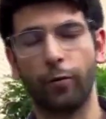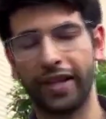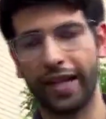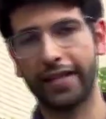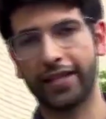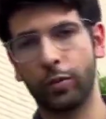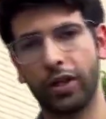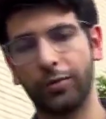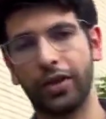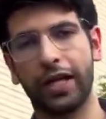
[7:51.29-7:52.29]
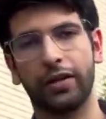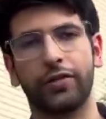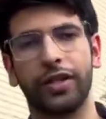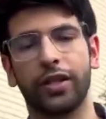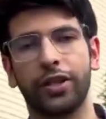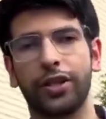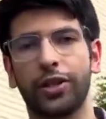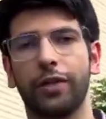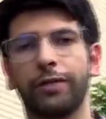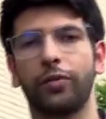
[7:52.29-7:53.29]
With that said, we come to the end of this
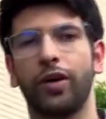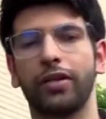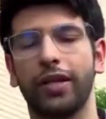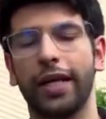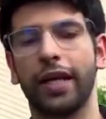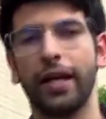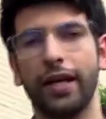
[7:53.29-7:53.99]
edition of Iran Tech.